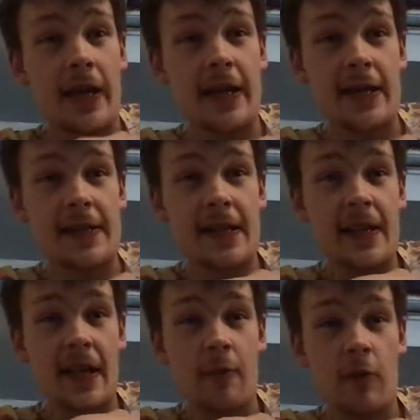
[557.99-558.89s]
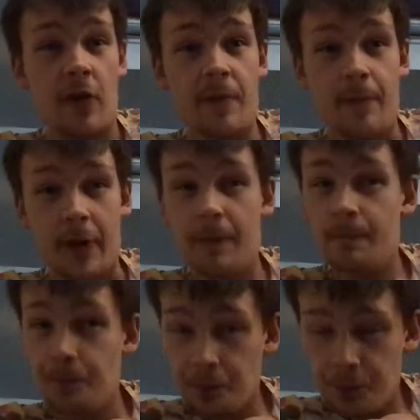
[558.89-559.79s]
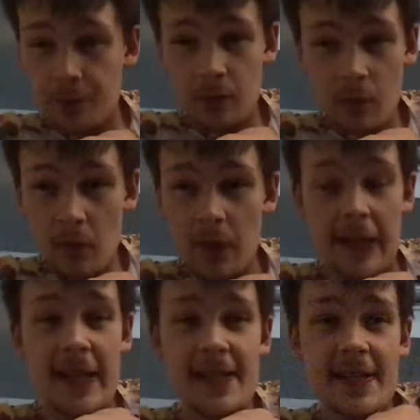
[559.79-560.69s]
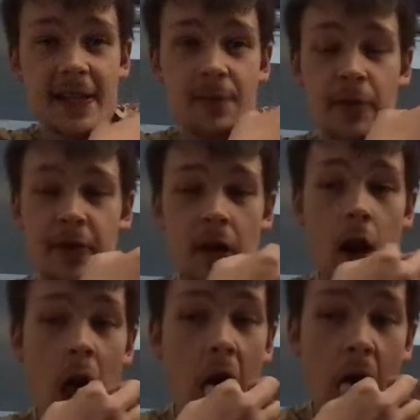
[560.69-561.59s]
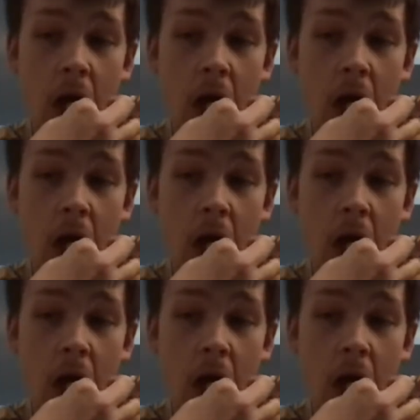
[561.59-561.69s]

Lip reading: I hate saying that word, but it is a 6-pointer.